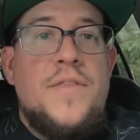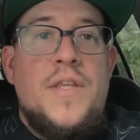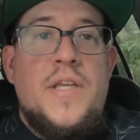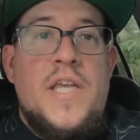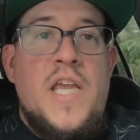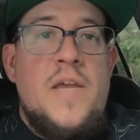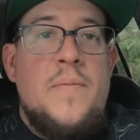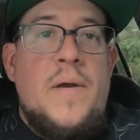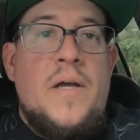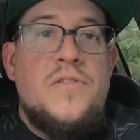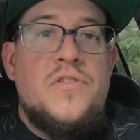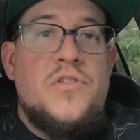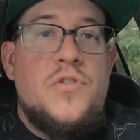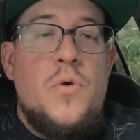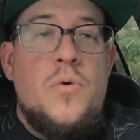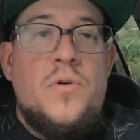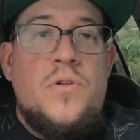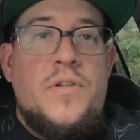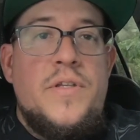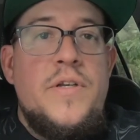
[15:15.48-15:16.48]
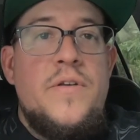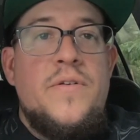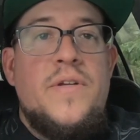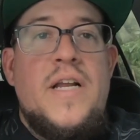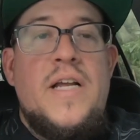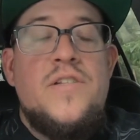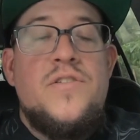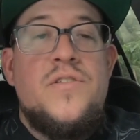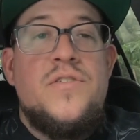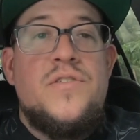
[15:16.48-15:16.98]
that came out so clear, and
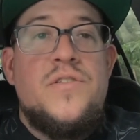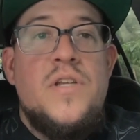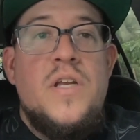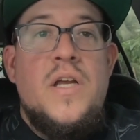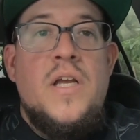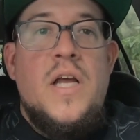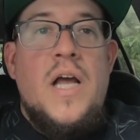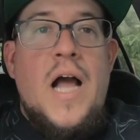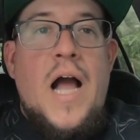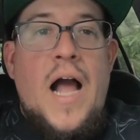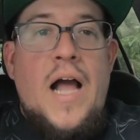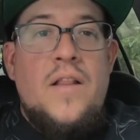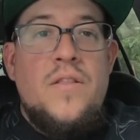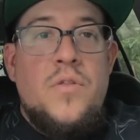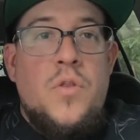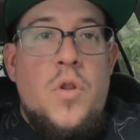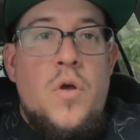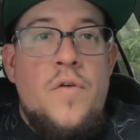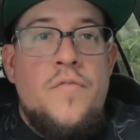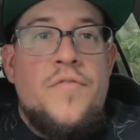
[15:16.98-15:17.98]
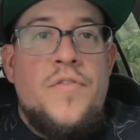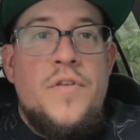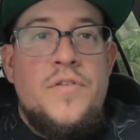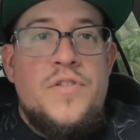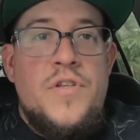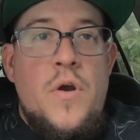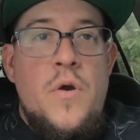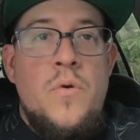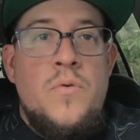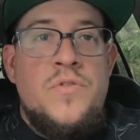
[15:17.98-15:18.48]
I love the
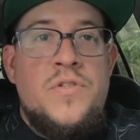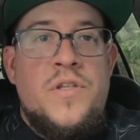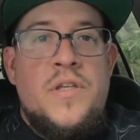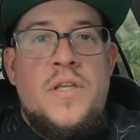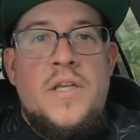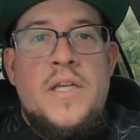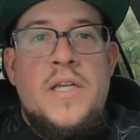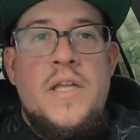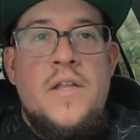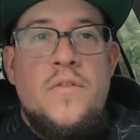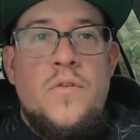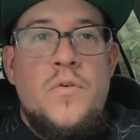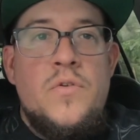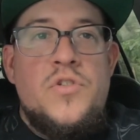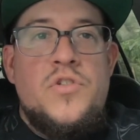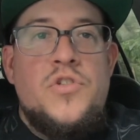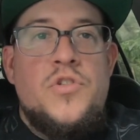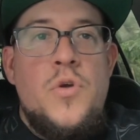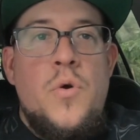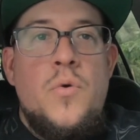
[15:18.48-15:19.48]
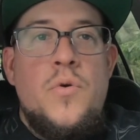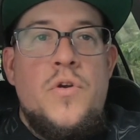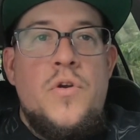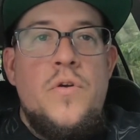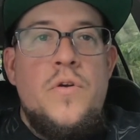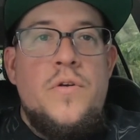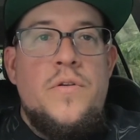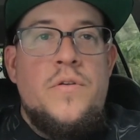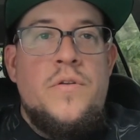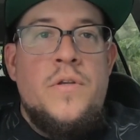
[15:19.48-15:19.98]
tones in it. It looks so
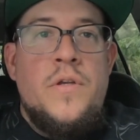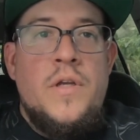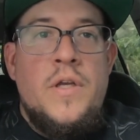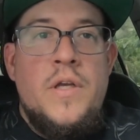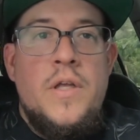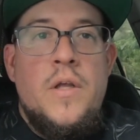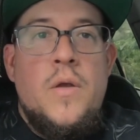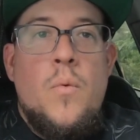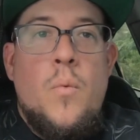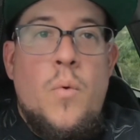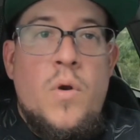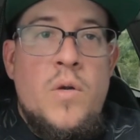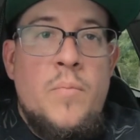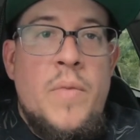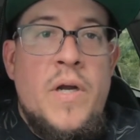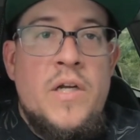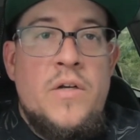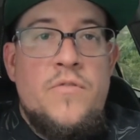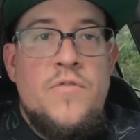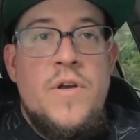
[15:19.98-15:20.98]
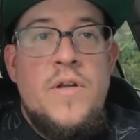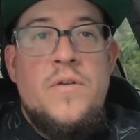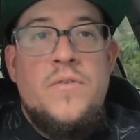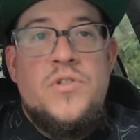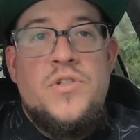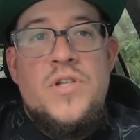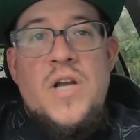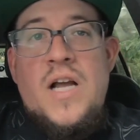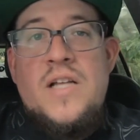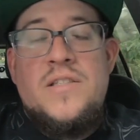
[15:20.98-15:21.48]
good. One of my greater
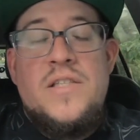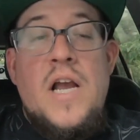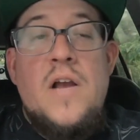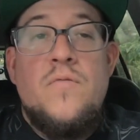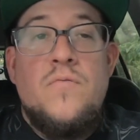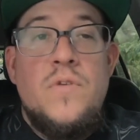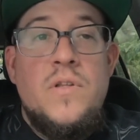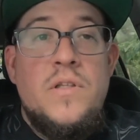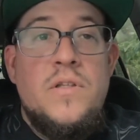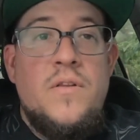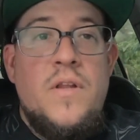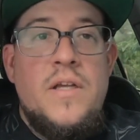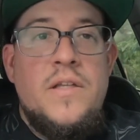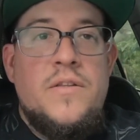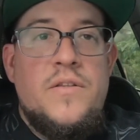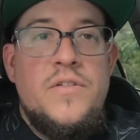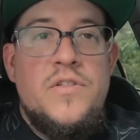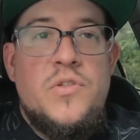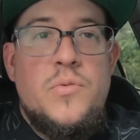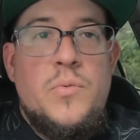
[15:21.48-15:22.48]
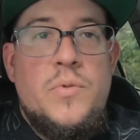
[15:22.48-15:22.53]
shots. I really like this